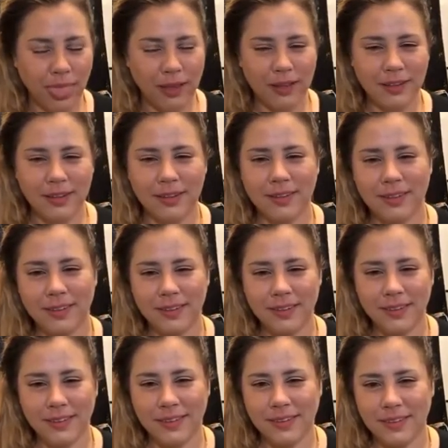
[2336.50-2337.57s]

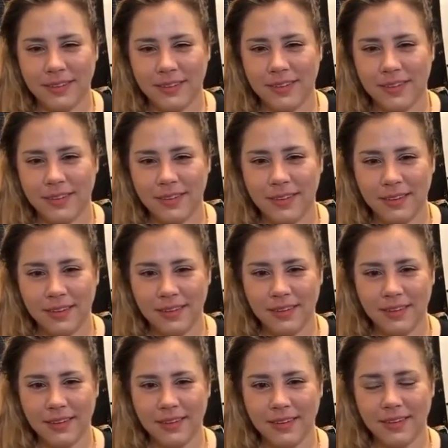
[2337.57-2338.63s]

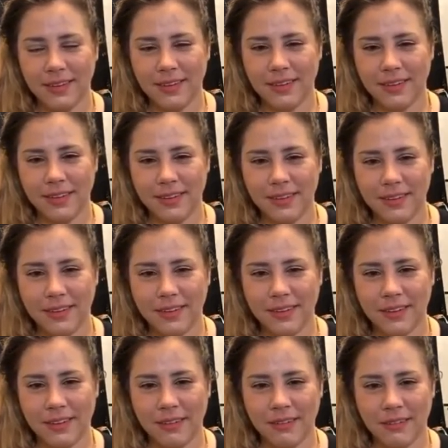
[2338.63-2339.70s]

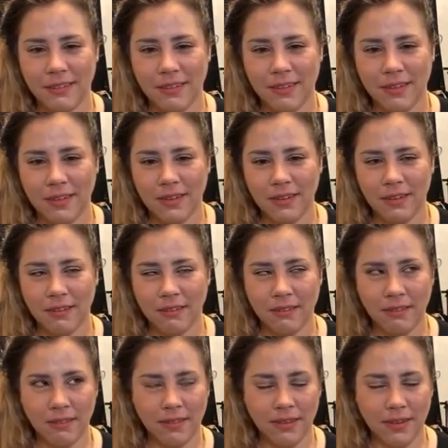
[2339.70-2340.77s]
[no speech]